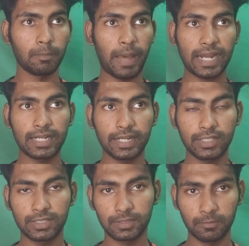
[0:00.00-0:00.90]

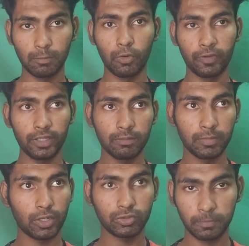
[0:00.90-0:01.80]
backline is moving
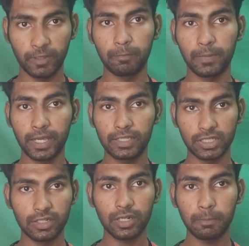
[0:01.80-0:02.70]
because we
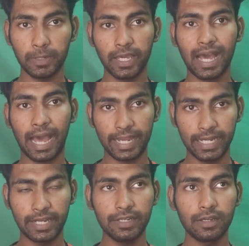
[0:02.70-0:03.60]
generally play a high
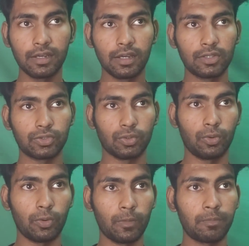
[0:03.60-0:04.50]
line.
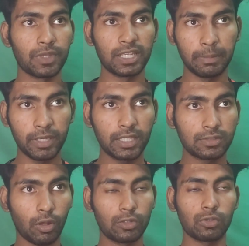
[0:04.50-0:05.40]
So Kimmich
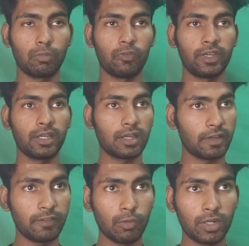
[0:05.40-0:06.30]
is also moving.
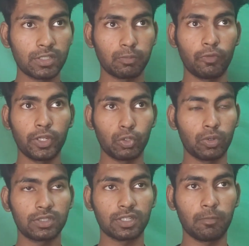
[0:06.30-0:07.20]
Everyone is moving
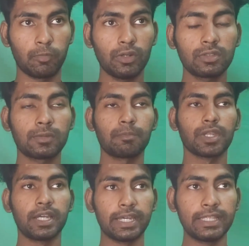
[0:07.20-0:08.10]
towards
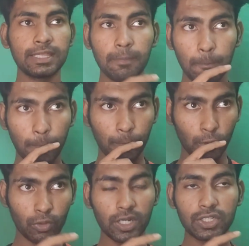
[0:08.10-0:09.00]
upwards. In the
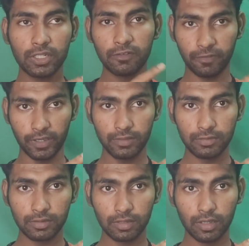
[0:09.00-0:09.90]
progression
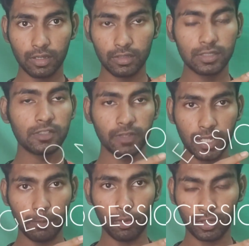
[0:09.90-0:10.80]
phase, this is
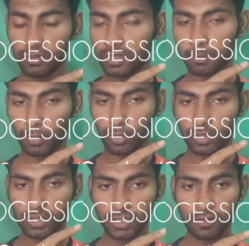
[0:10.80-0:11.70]
very important. In the
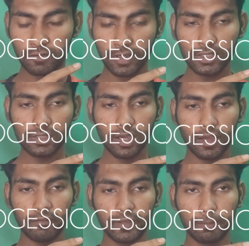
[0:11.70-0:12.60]
progression
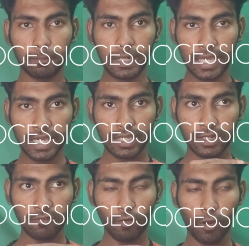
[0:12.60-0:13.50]
phase, we play
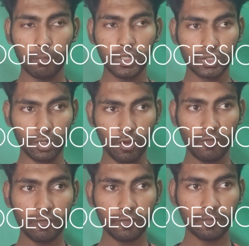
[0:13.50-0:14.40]
in a formation
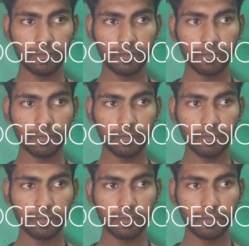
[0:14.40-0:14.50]
of